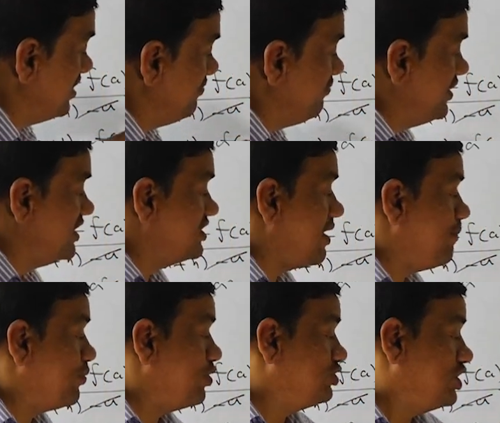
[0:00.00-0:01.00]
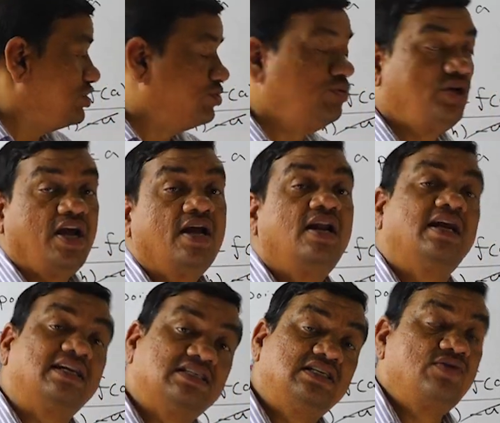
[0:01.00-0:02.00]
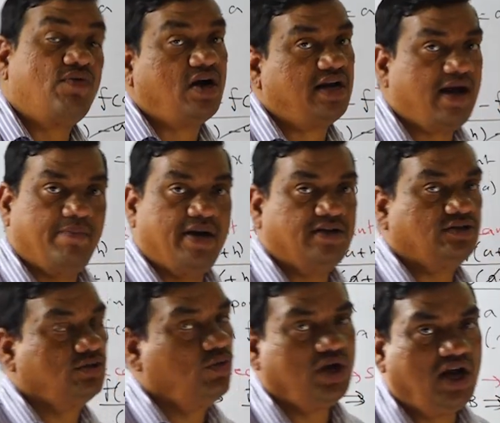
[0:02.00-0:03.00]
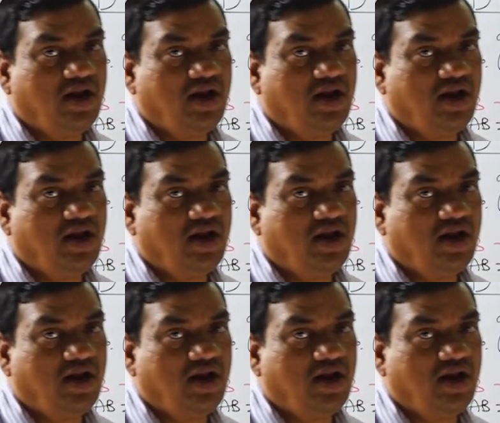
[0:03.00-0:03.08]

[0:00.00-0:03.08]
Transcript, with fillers: If it is approaches to A, let us see what happens. Okay,